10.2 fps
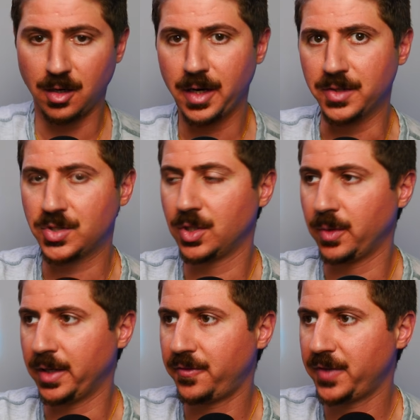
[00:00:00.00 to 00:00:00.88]
All right, so
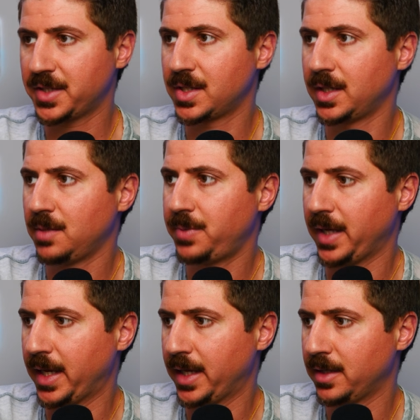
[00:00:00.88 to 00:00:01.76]
it fixed it up,
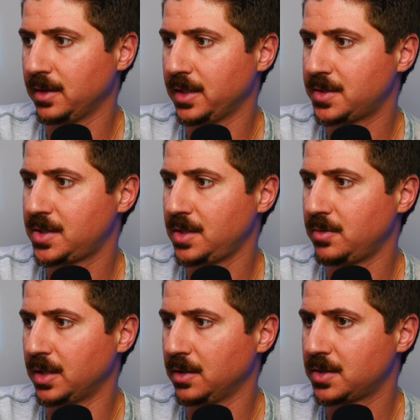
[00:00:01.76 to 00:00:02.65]
and let's see
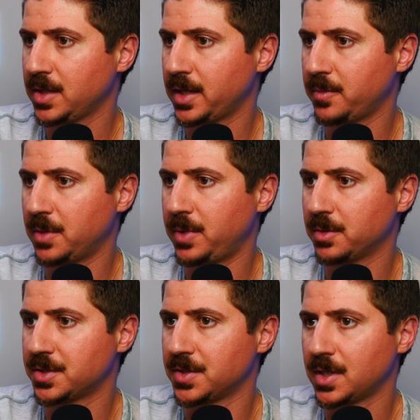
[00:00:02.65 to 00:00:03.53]
what it looks like. I'm going to
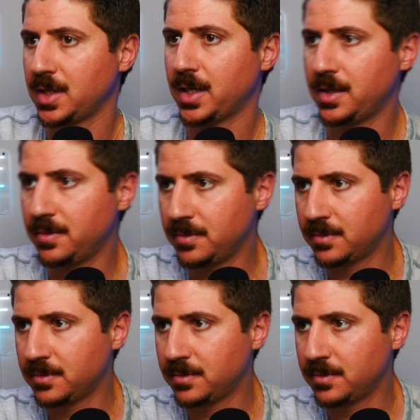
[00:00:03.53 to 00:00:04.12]
publish this again,